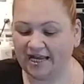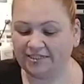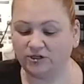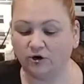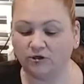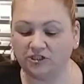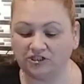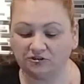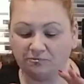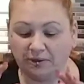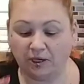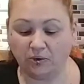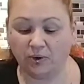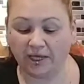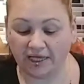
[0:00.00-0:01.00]
I told you to
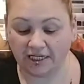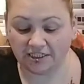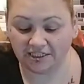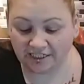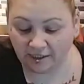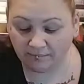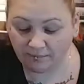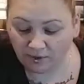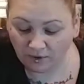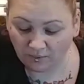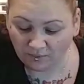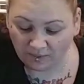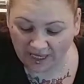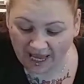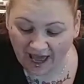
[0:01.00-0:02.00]
be quick and
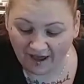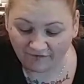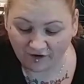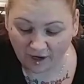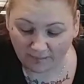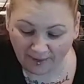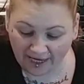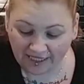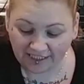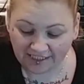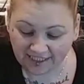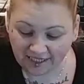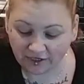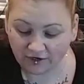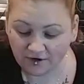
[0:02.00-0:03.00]
simple. We have our
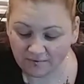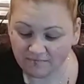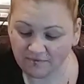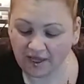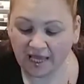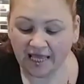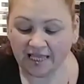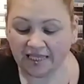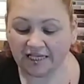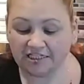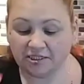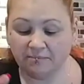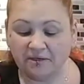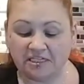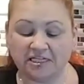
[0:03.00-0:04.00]
base here.
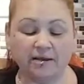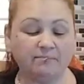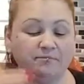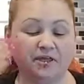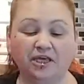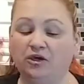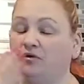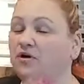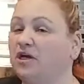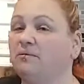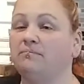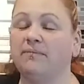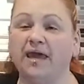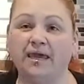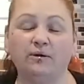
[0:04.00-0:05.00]
This would be something you
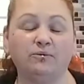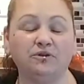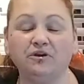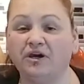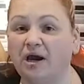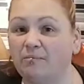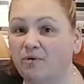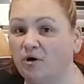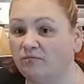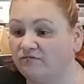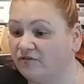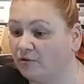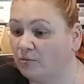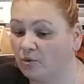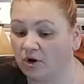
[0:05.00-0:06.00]
can make when you come home
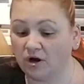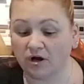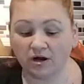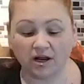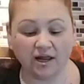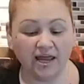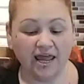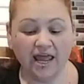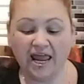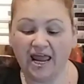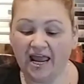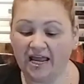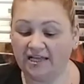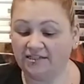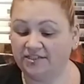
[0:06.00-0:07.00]
from work.
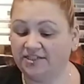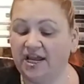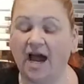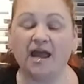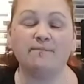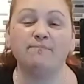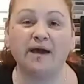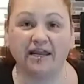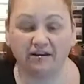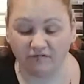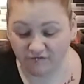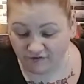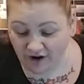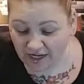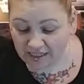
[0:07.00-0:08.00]
It's diabetic
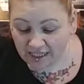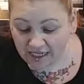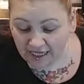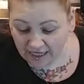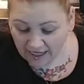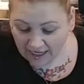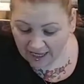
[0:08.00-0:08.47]
friendly.